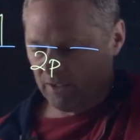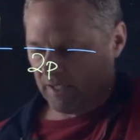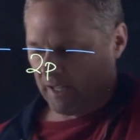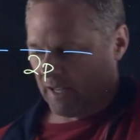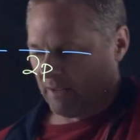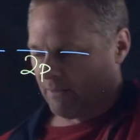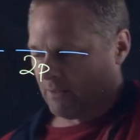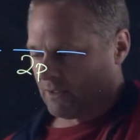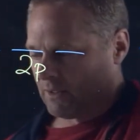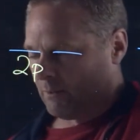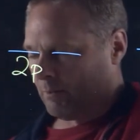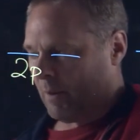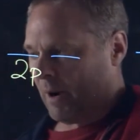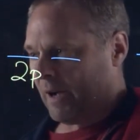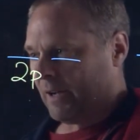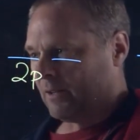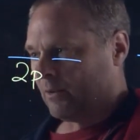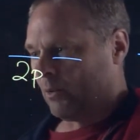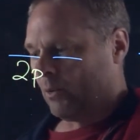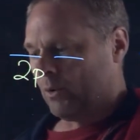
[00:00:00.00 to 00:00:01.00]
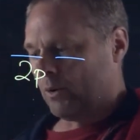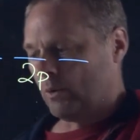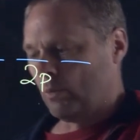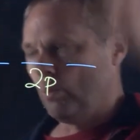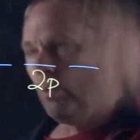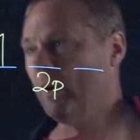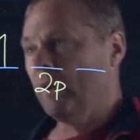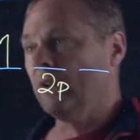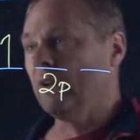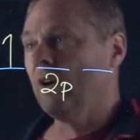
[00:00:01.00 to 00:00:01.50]
to give us a bond order
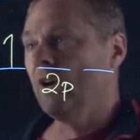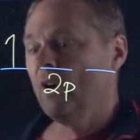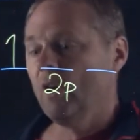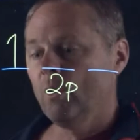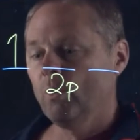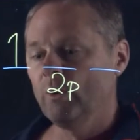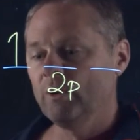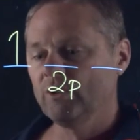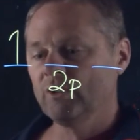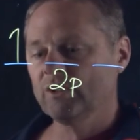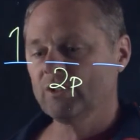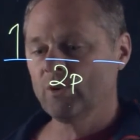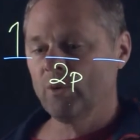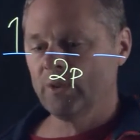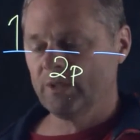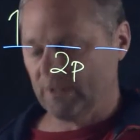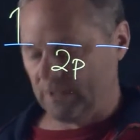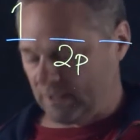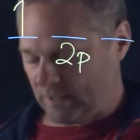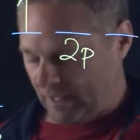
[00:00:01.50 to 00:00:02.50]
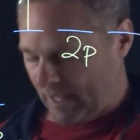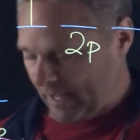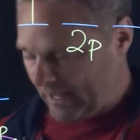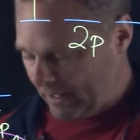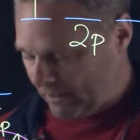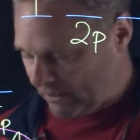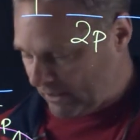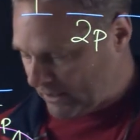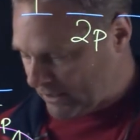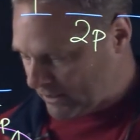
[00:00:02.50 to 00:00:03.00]
1, which is going to
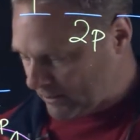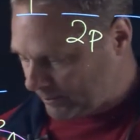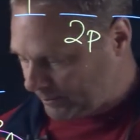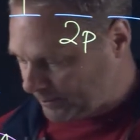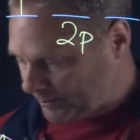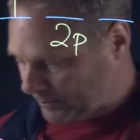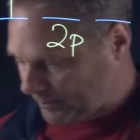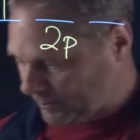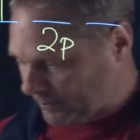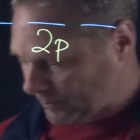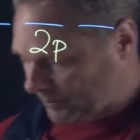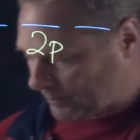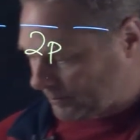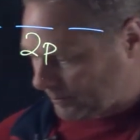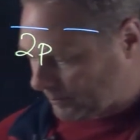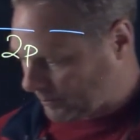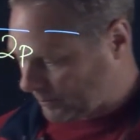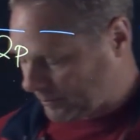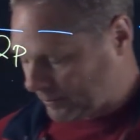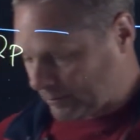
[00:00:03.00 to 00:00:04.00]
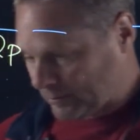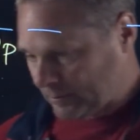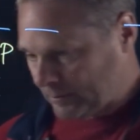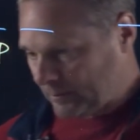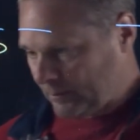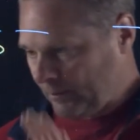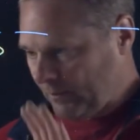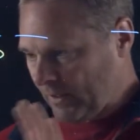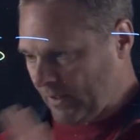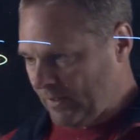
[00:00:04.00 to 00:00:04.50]
tell us
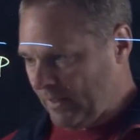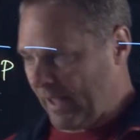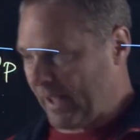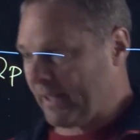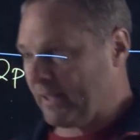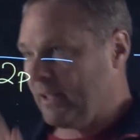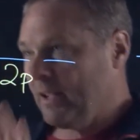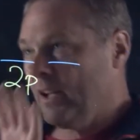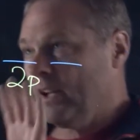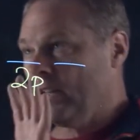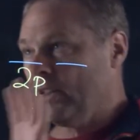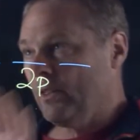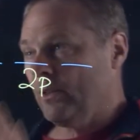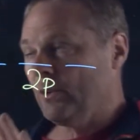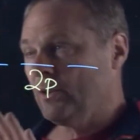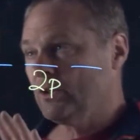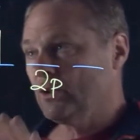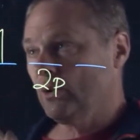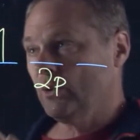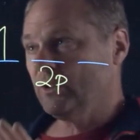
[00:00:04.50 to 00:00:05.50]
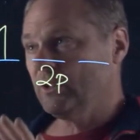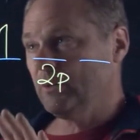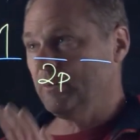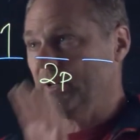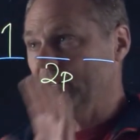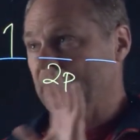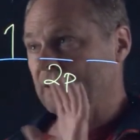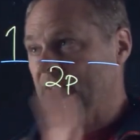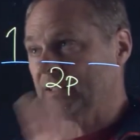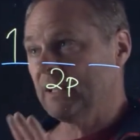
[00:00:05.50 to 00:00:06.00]
that there's going to be
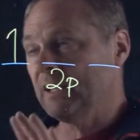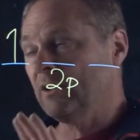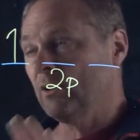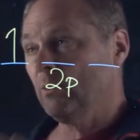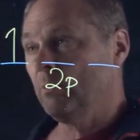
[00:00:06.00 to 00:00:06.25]
a single